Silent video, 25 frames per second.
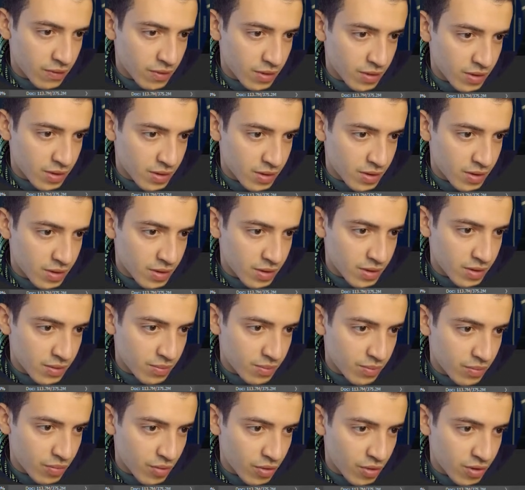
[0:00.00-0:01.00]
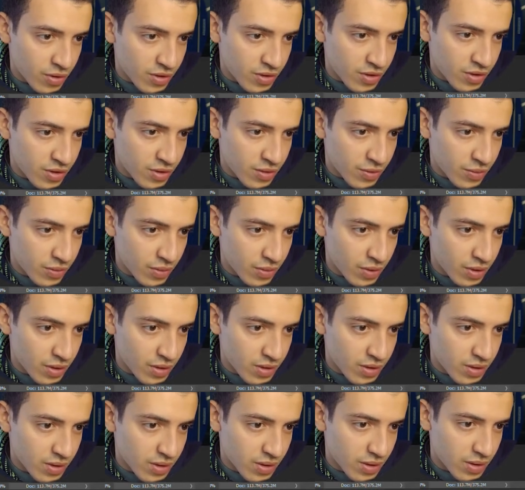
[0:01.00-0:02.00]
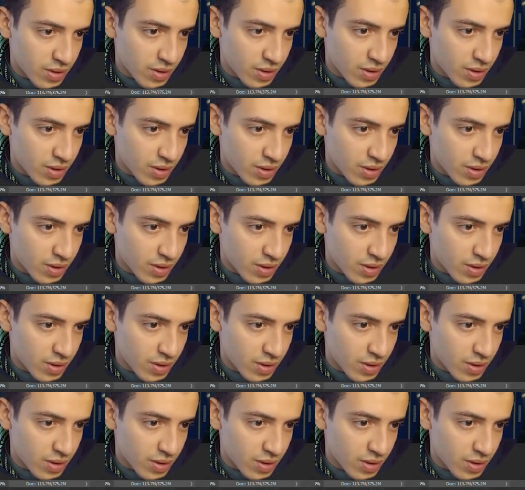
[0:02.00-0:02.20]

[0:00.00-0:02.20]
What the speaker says: this parts with us.